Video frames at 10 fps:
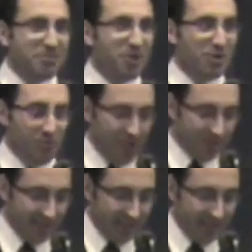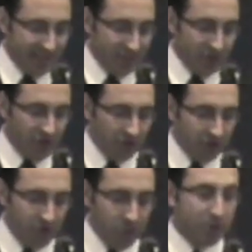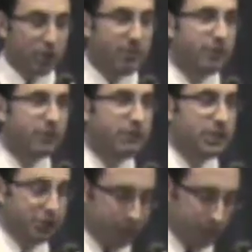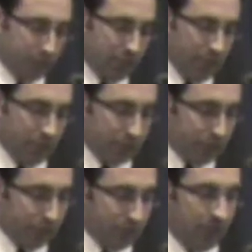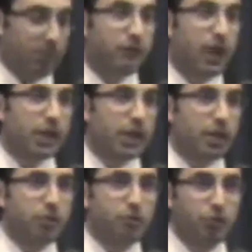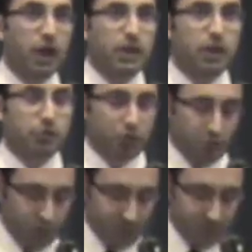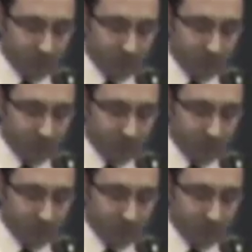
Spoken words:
More importantly, I recall the vibrant community of teachers and students at Rocky Hill School.